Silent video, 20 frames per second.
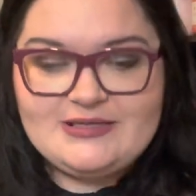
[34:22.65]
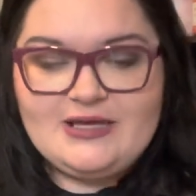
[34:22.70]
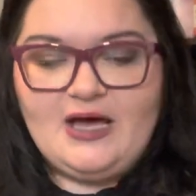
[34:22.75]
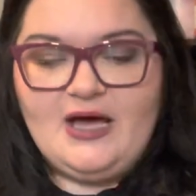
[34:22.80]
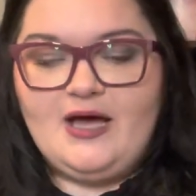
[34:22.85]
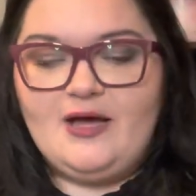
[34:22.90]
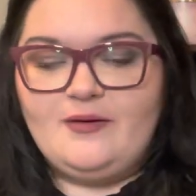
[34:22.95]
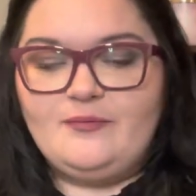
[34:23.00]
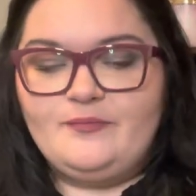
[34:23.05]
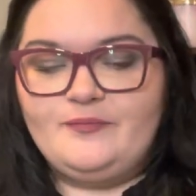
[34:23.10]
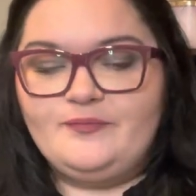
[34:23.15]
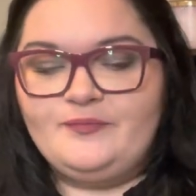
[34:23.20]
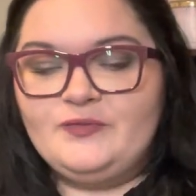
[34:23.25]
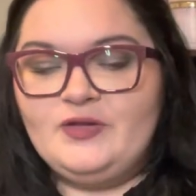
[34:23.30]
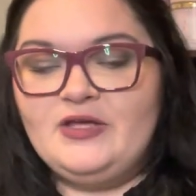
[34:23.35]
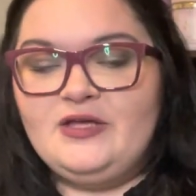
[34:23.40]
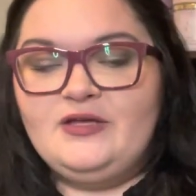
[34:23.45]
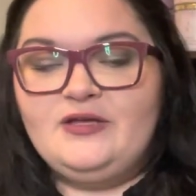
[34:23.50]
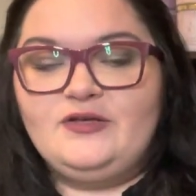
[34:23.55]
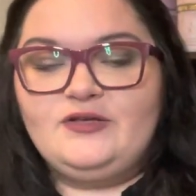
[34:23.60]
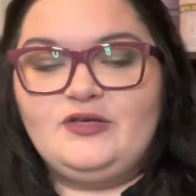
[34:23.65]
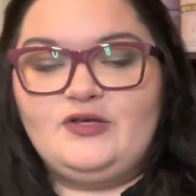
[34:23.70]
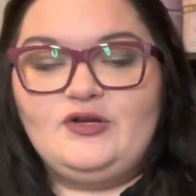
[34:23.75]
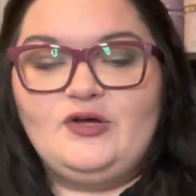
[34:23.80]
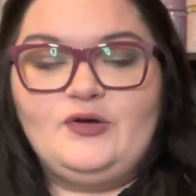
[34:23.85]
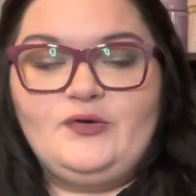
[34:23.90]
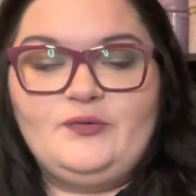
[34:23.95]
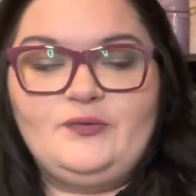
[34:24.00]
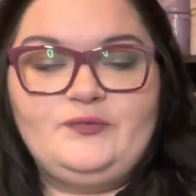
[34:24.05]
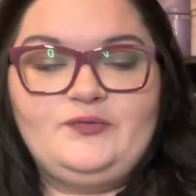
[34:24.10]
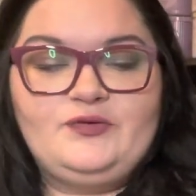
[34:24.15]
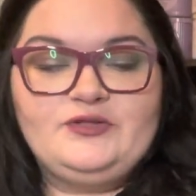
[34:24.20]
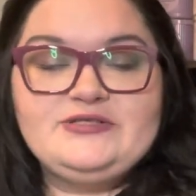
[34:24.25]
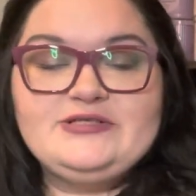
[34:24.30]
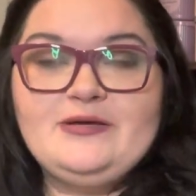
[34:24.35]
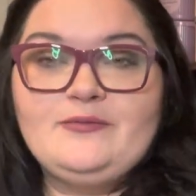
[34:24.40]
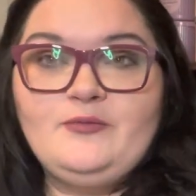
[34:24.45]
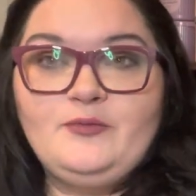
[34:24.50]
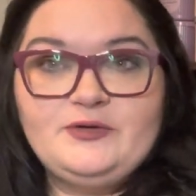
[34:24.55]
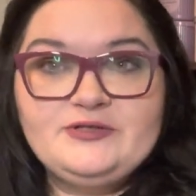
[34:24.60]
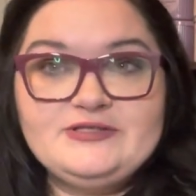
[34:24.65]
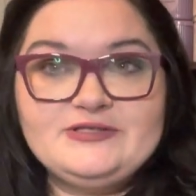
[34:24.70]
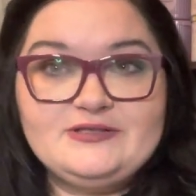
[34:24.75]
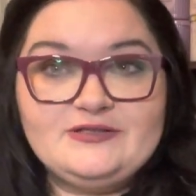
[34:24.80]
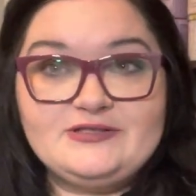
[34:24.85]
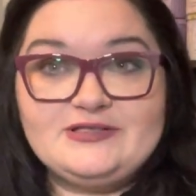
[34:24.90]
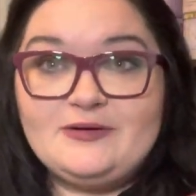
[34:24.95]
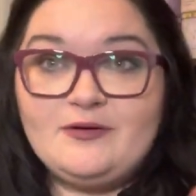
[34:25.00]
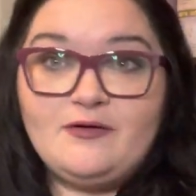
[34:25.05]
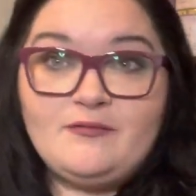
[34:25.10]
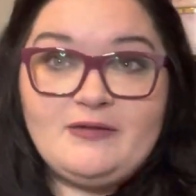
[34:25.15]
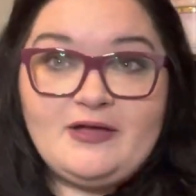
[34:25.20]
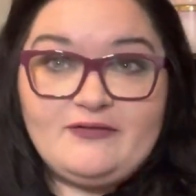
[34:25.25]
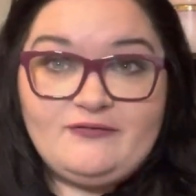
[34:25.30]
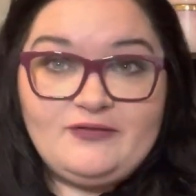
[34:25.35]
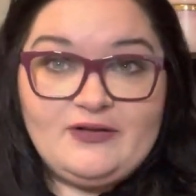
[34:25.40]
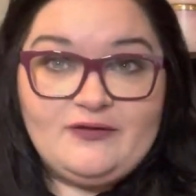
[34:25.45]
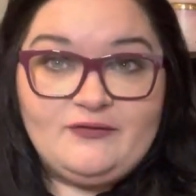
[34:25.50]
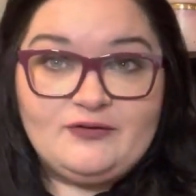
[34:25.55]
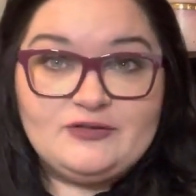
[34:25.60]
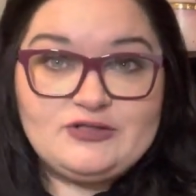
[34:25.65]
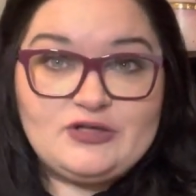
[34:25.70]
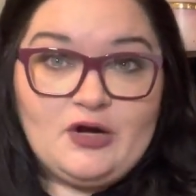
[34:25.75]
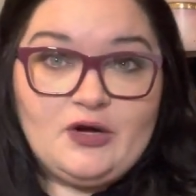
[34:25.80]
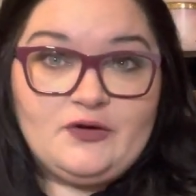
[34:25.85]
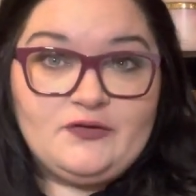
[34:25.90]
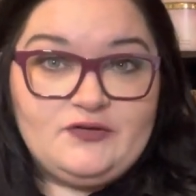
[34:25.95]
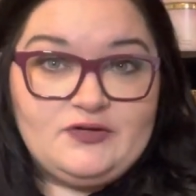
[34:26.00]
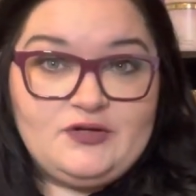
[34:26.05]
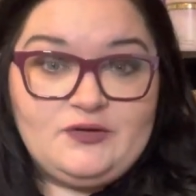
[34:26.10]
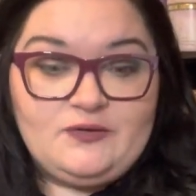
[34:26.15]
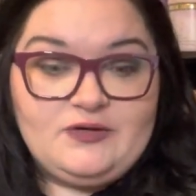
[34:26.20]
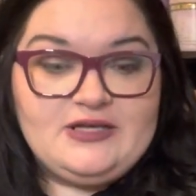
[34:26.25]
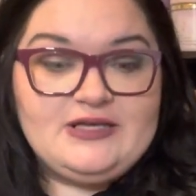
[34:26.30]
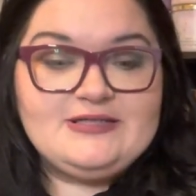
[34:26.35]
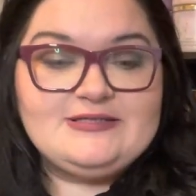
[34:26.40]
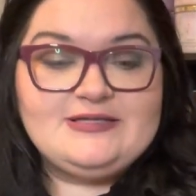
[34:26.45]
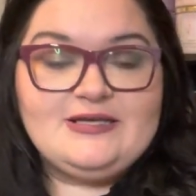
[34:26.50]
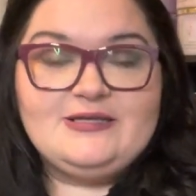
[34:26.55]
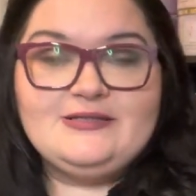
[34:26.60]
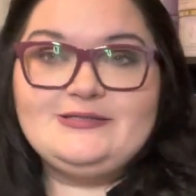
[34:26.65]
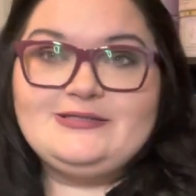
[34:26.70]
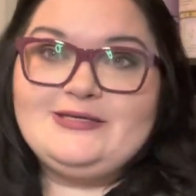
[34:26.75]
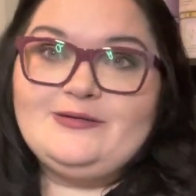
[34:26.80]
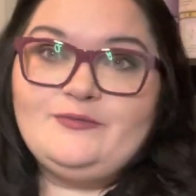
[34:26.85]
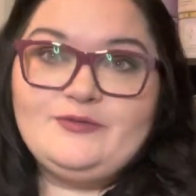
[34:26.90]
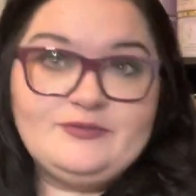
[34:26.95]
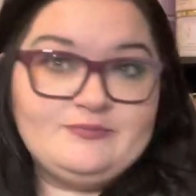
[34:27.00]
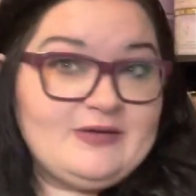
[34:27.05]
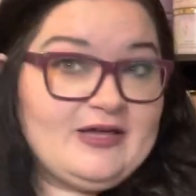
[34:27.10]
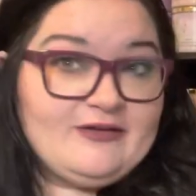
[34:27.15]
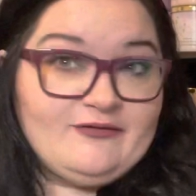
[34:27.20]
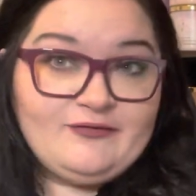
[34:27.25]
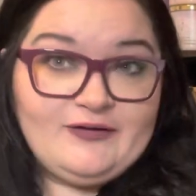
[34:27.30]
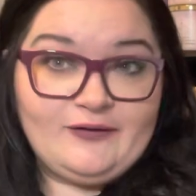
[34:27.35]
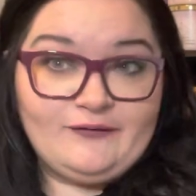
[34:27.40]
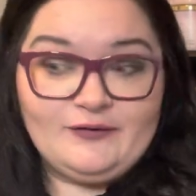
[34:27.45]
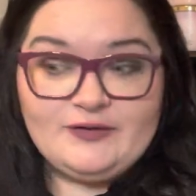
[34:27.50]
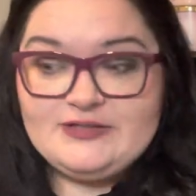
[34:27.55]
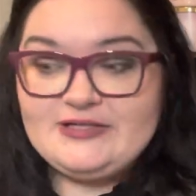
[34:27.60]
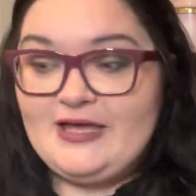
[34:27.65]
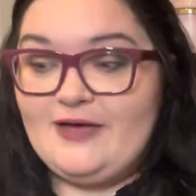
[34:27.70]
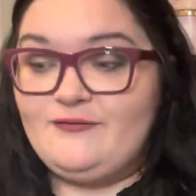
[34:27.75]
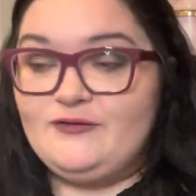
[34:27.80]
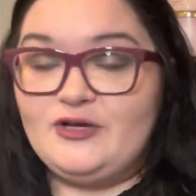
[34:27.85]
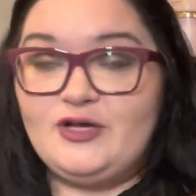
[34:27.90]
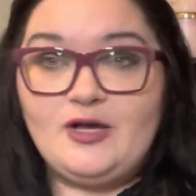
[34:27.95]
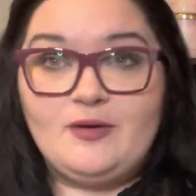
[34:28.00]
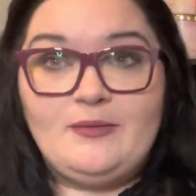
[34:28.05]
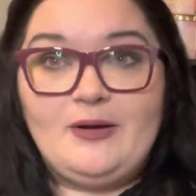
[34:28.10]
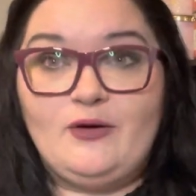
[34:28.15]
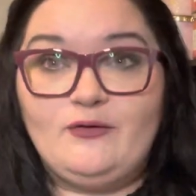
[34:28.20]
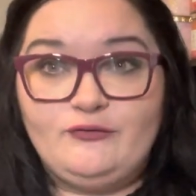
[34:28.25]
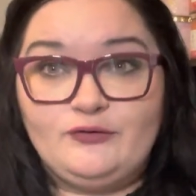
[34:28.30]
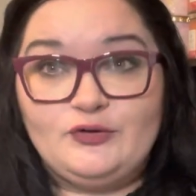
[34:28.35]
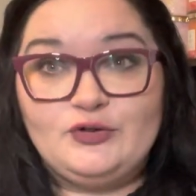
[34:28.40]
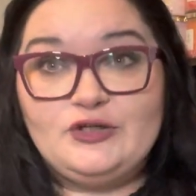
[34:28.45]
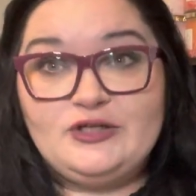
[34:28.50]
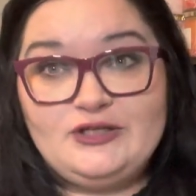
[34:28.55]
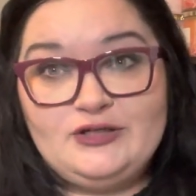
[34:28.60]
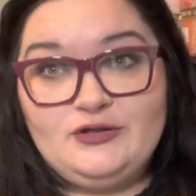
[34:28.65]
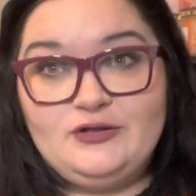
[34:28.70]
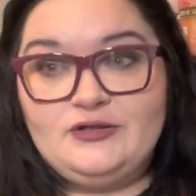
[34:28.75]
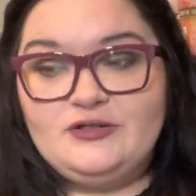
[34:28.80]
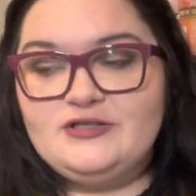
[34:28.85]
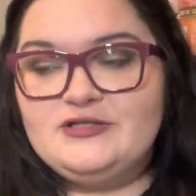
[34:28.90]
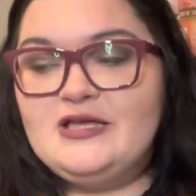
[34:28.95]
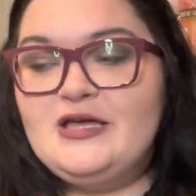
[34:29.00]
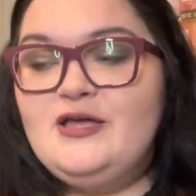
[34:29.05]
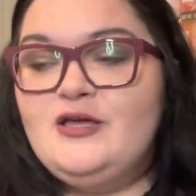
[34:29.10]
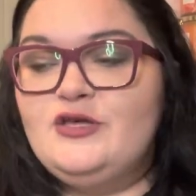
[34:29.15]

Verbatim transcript: Um, you know, the someone some of my favorites are the unique scents. Some of my favorites haven't come out for years.